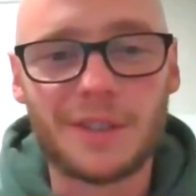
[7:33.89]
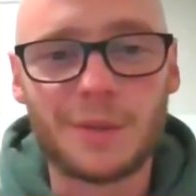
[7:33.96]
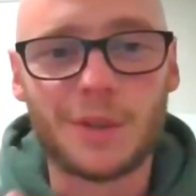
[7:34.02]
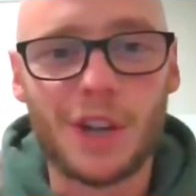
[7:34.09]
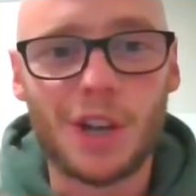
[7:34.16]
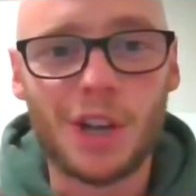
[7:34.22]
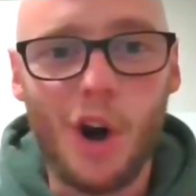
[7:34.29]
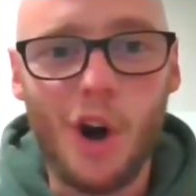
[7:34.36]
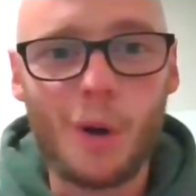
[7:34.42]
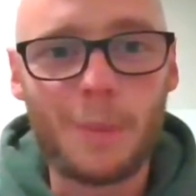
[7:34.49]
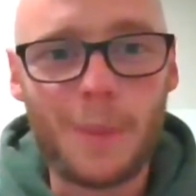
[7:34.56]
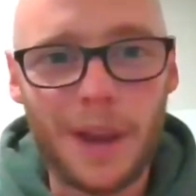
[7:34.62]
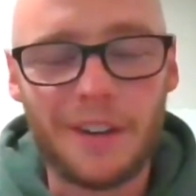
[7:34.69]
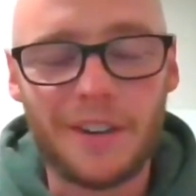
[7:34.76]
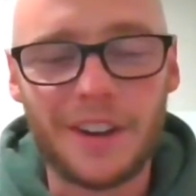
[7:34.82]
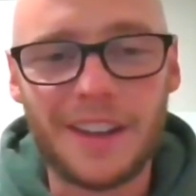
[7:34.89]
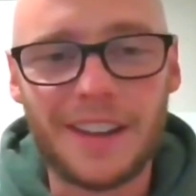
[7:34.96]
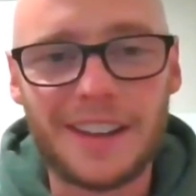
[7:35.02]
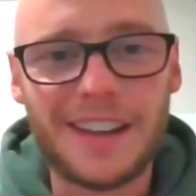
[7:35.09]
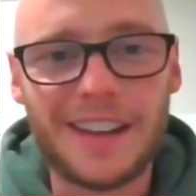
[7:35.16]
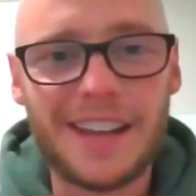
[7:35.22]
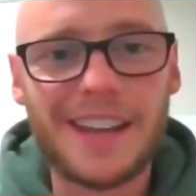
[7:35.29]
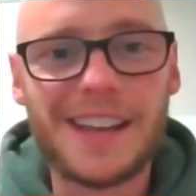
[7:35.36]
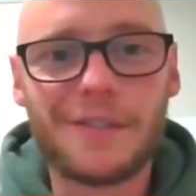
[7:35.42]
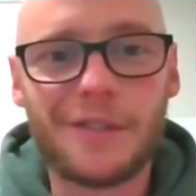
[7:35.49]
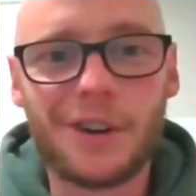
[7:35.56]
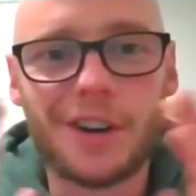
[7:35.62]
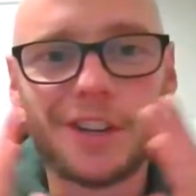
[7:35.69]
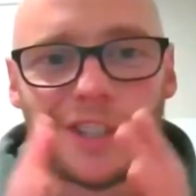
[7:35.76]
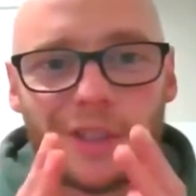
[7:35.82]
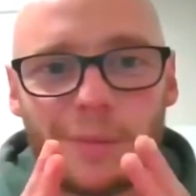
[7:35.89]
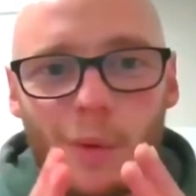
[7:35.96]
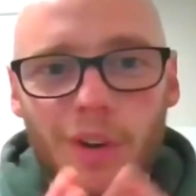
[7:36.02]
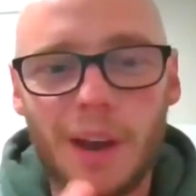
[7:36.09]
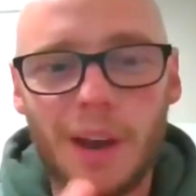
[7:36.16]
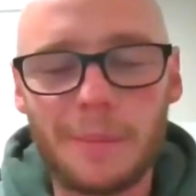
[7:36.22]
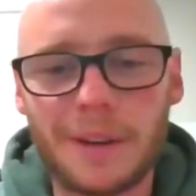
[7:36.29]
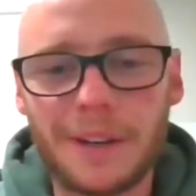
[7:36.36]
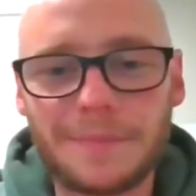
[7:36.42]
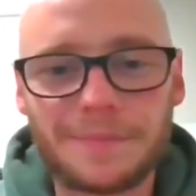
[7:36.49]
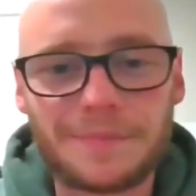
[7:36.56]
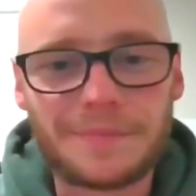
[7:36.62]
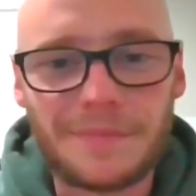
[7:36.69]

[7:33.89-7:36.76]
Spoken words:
So it's a long period for a small number,